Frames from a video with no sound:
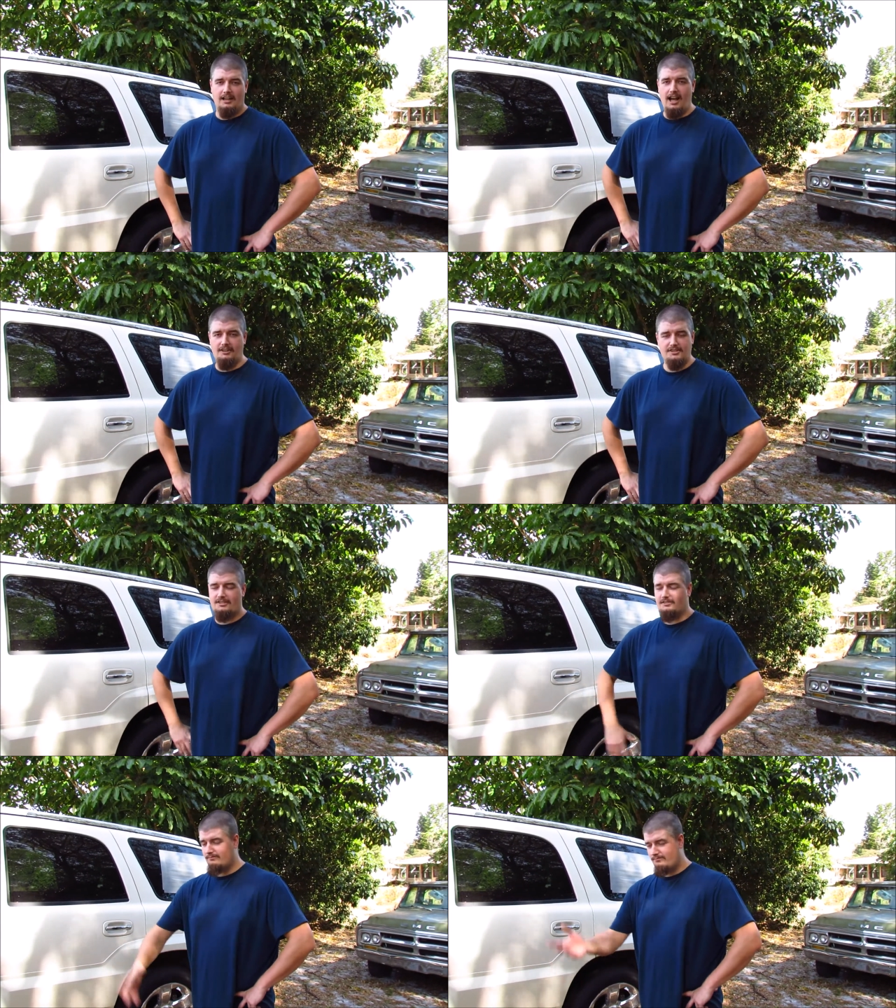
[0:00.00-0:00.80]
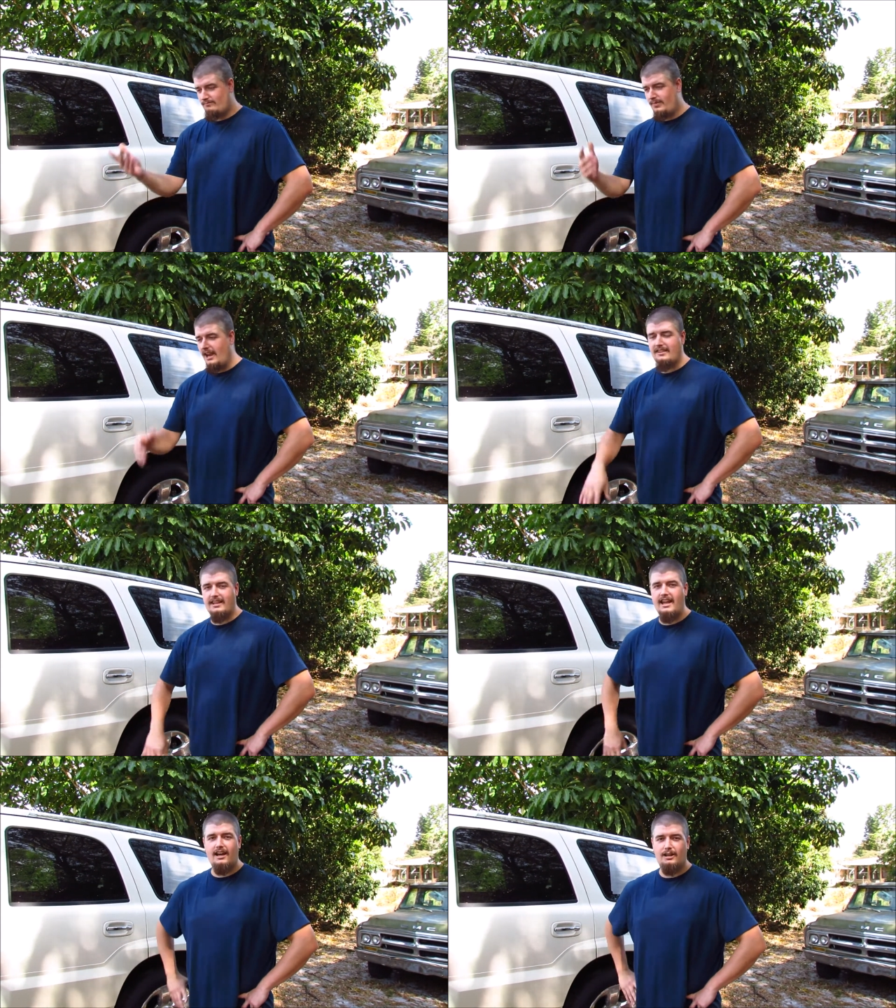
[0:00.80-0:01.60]
I'll just pay
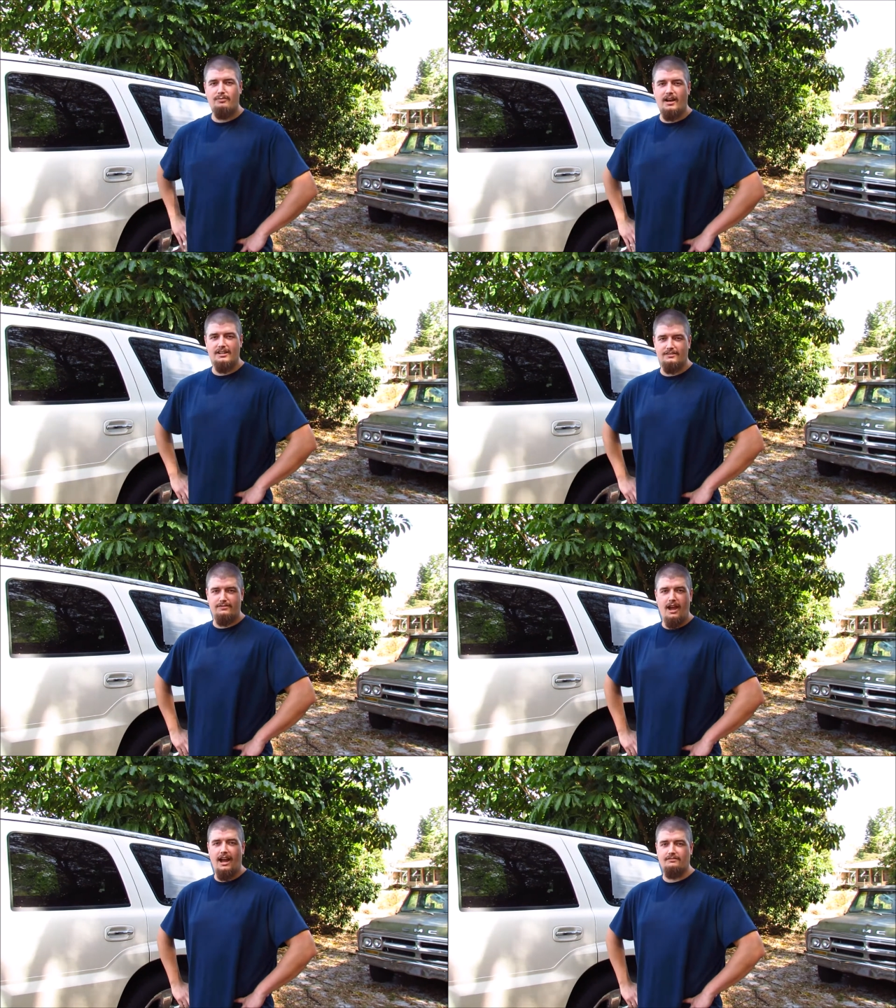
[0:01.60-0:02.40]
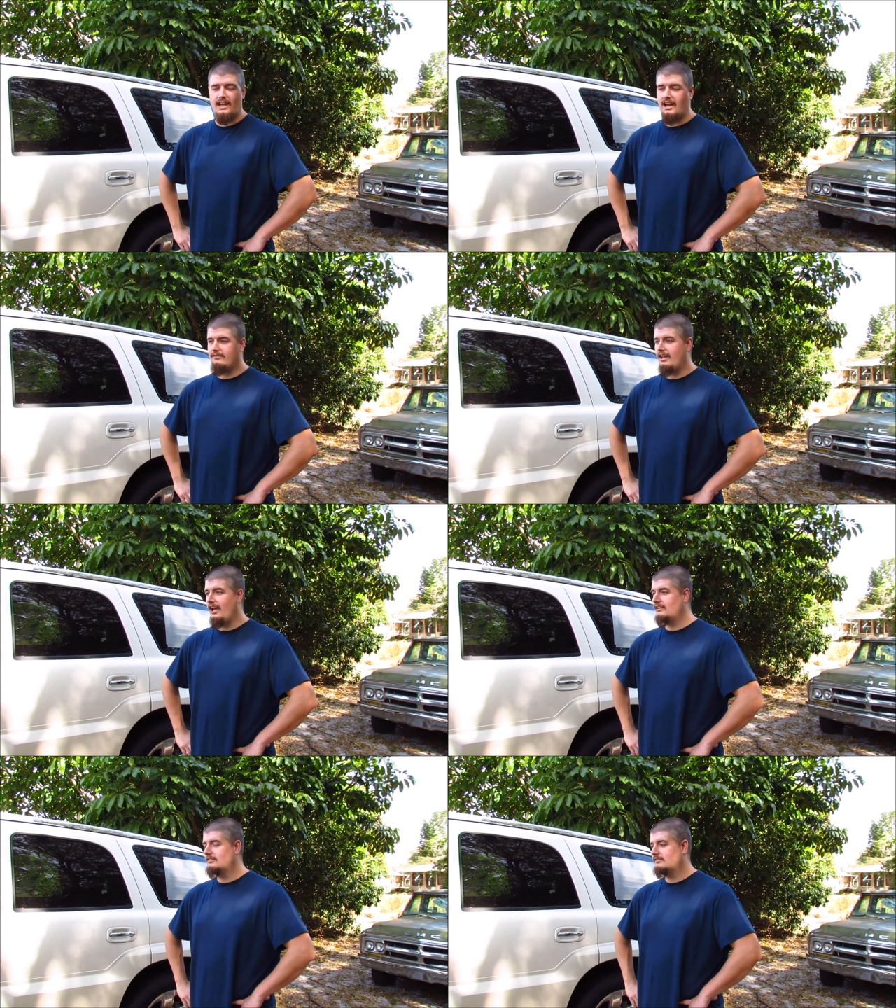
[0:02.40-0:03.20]
the 800 bucks if you have to have
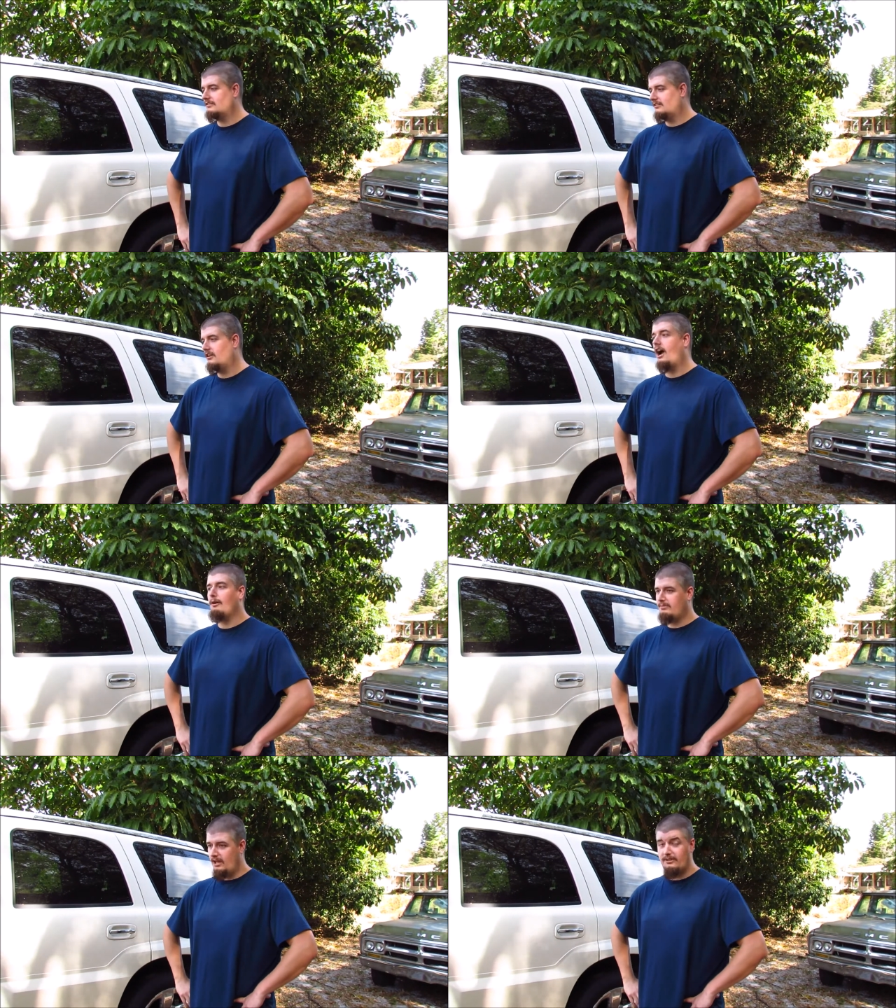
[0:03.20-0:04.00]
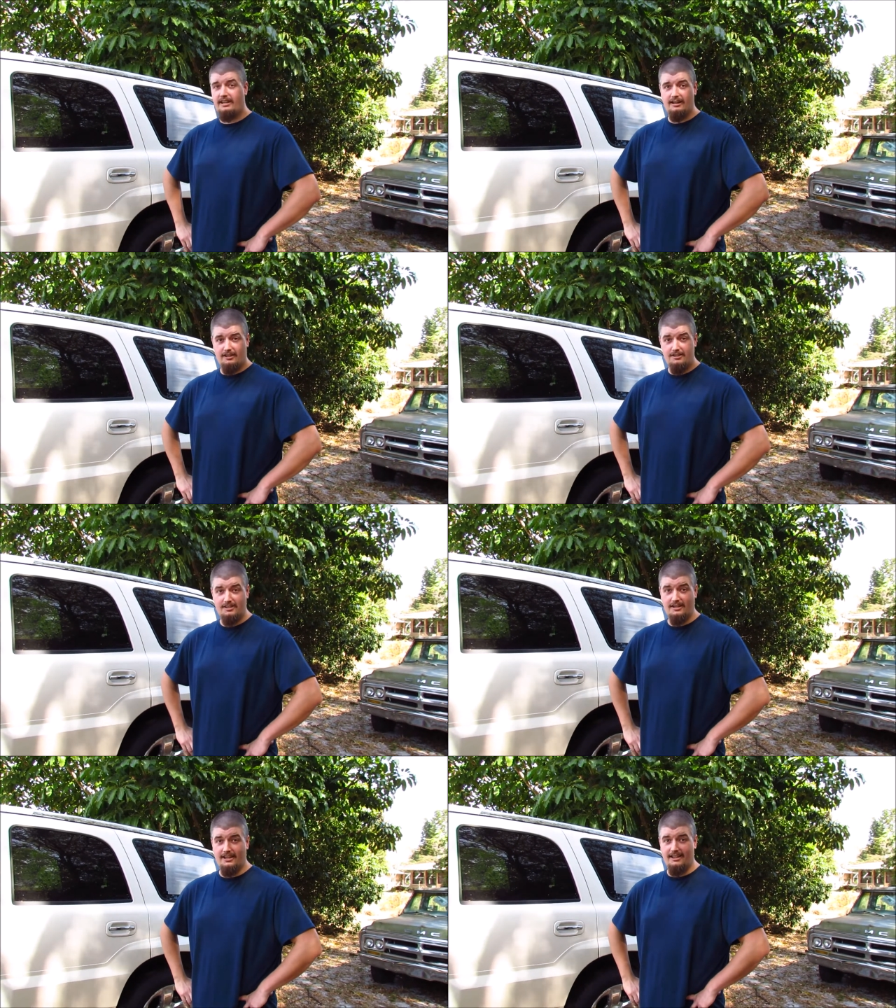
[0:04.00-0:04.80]
that. I'm coming to get it on
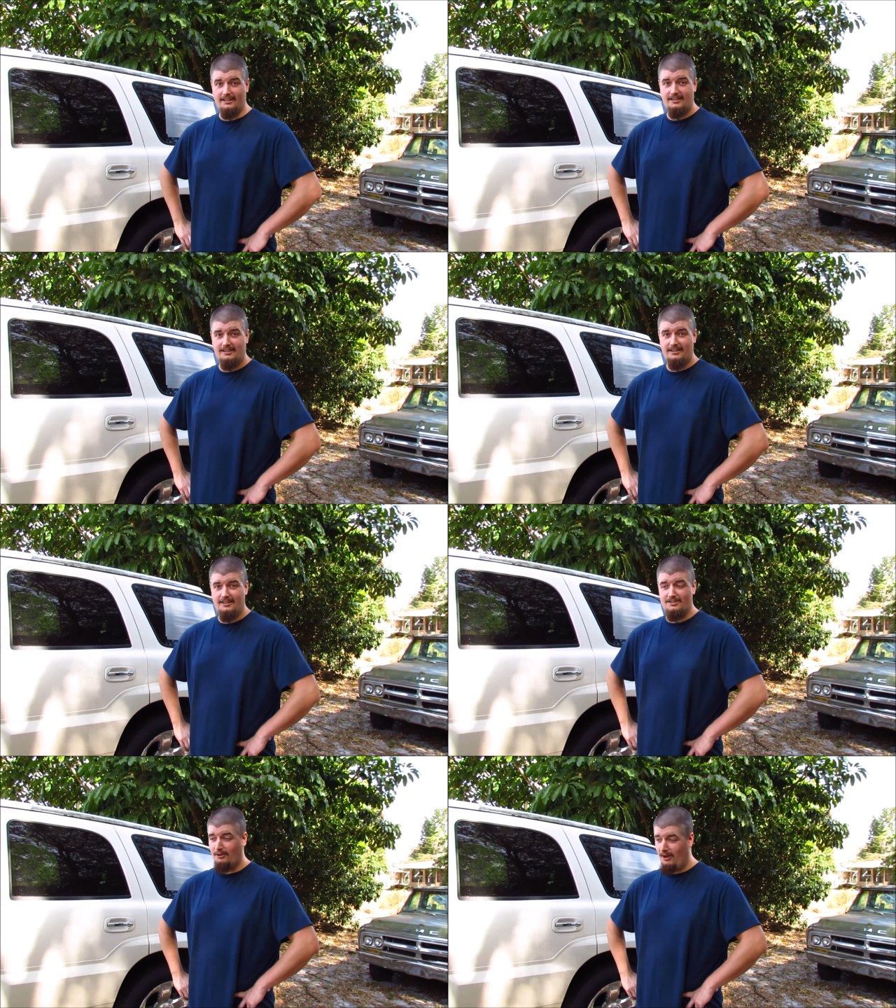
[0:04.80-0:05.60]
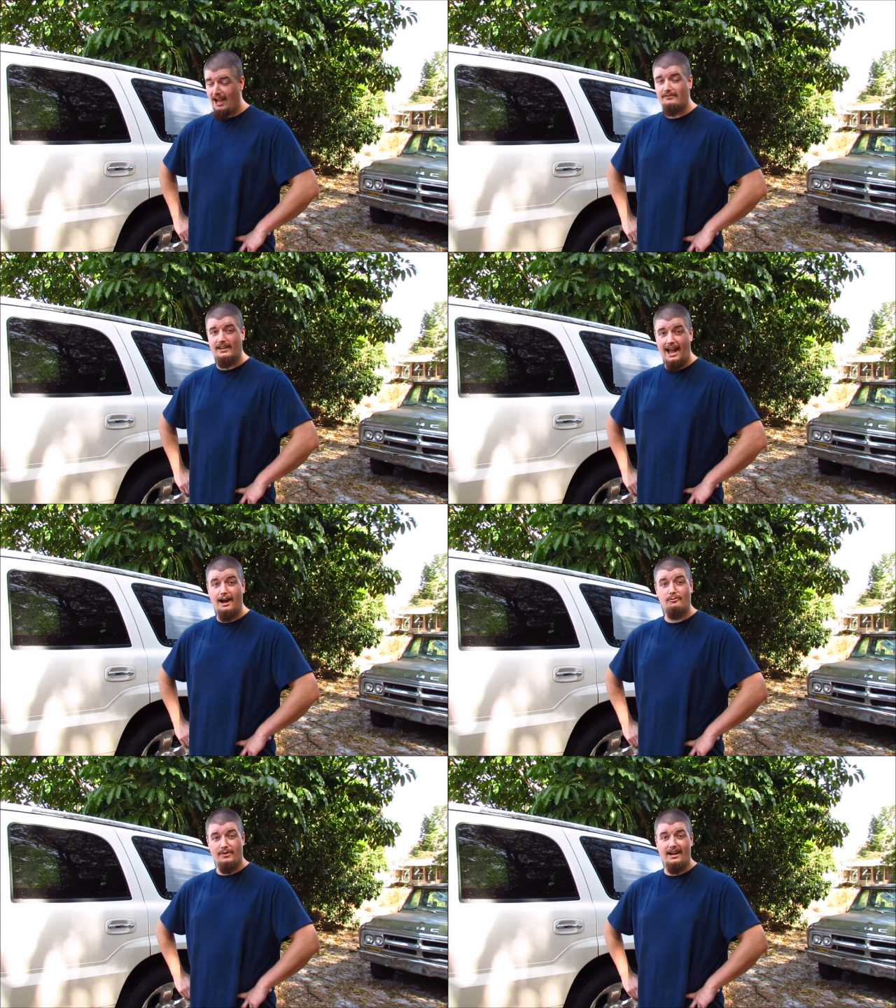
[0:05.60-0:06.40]
Sunday, so have it
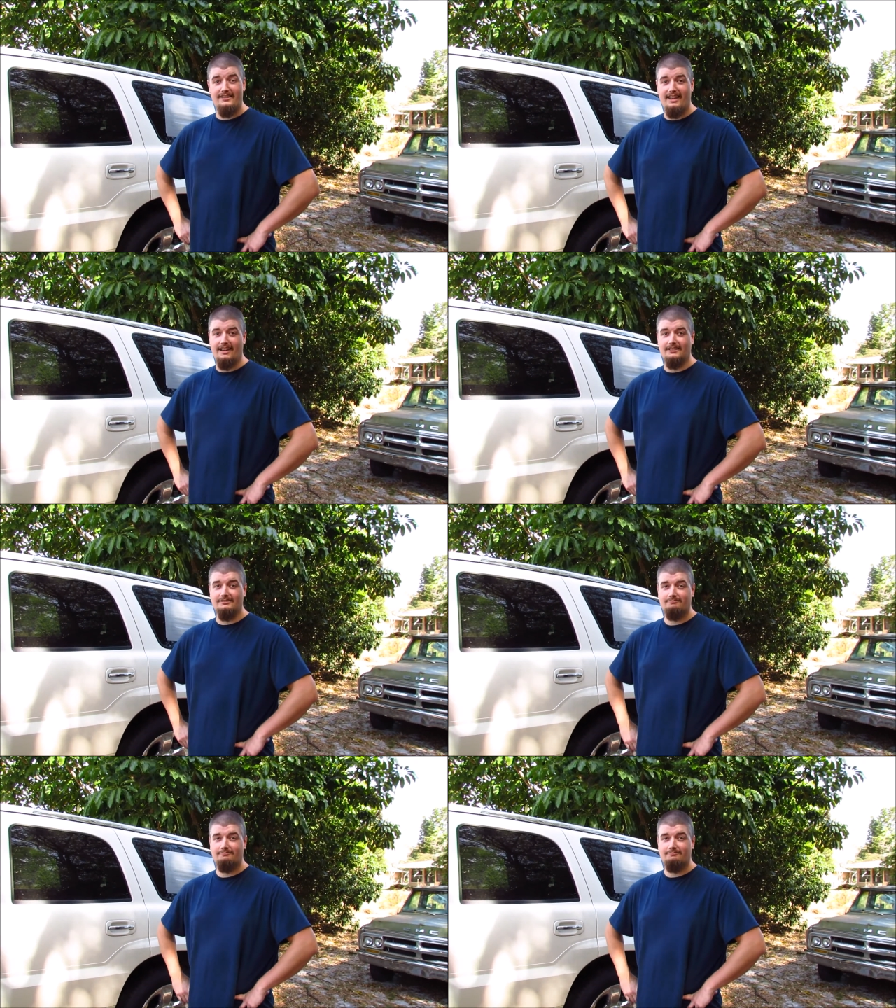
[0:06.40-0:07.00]
out by then.